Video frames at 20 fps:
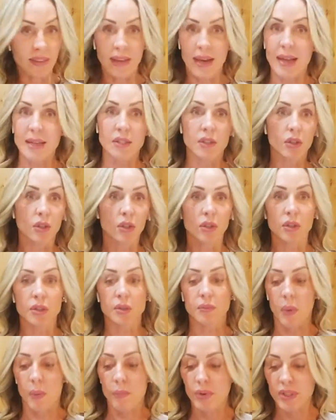the last course,
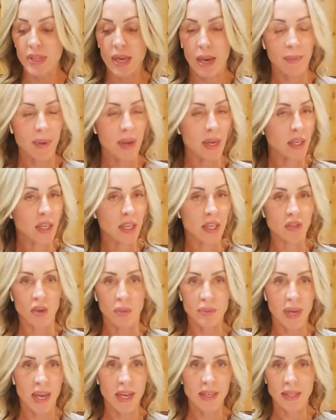pre-diabetic, he
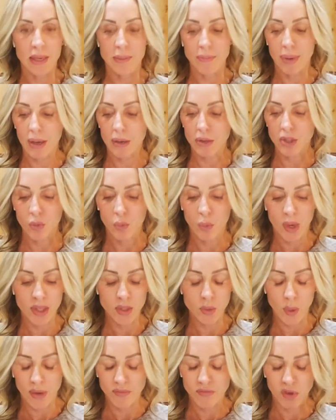dropped 18 pounds, his
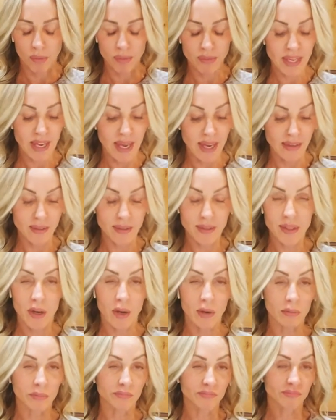wife dropped 10,
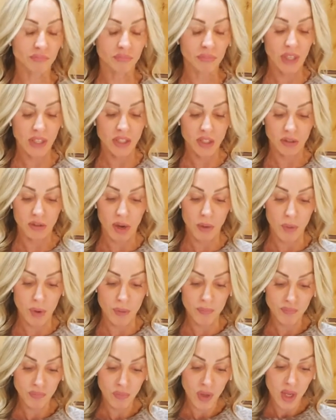so that's a great one.
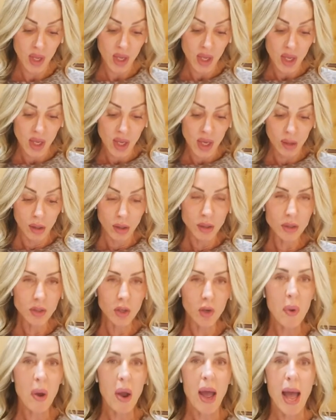I'm going to talk
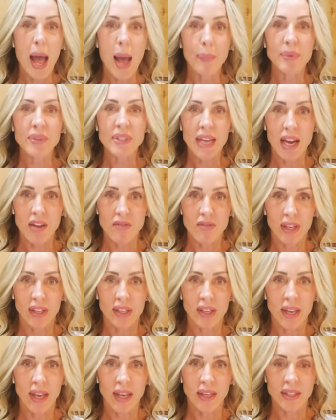about appetite
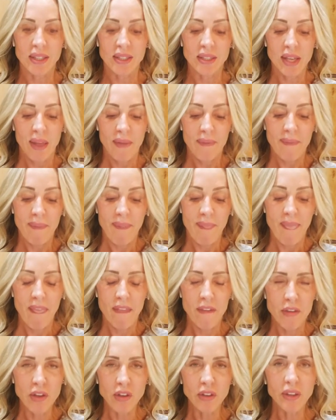regulators.
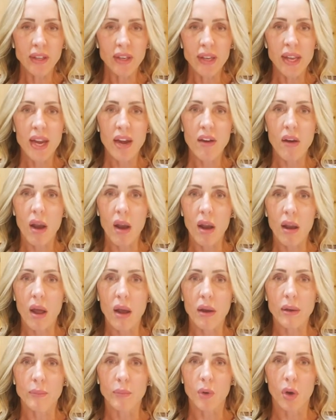You're going to hear a
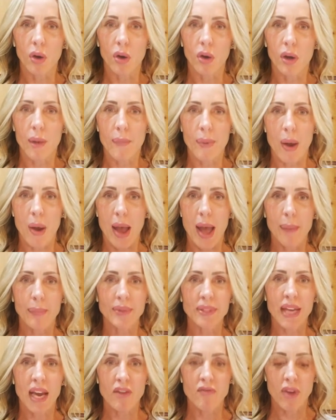lot more about
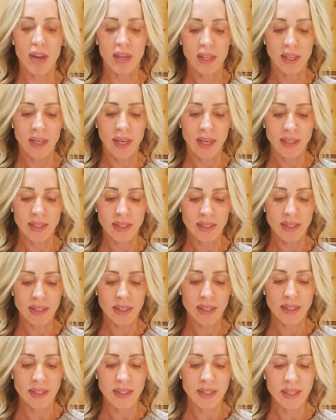appetite regulators
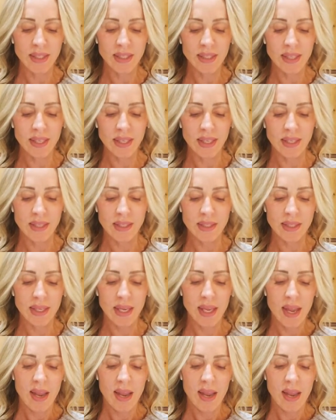because this is